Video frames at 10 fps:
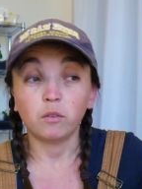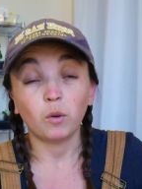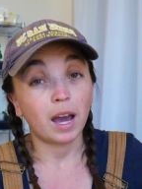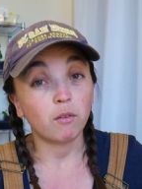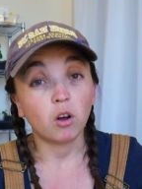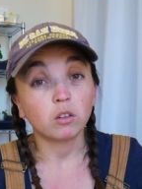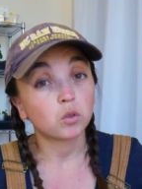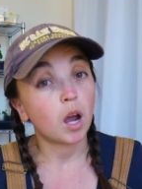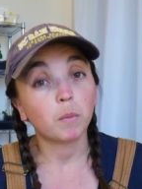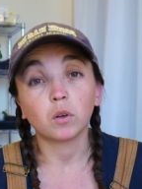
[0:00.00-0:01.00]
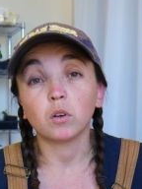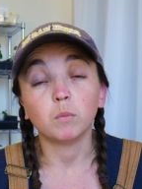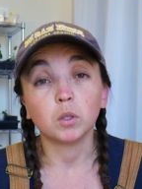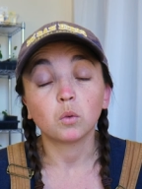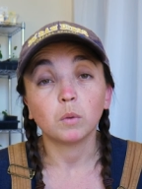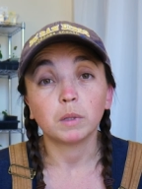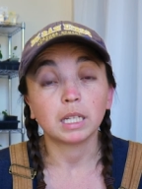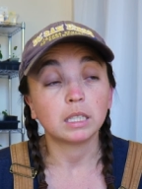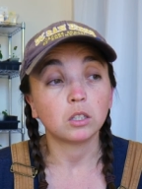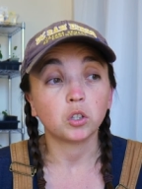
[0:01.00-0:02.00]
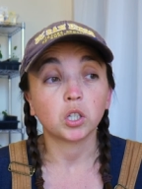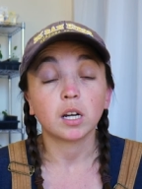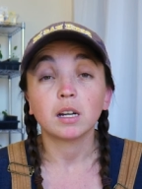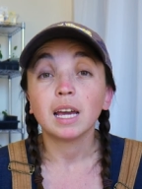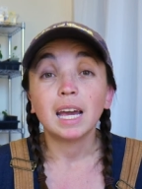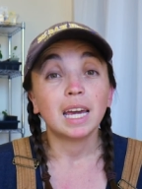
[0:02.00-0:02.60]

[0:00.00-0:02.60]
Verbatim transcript: if you have all tropical milkweed plants in your yard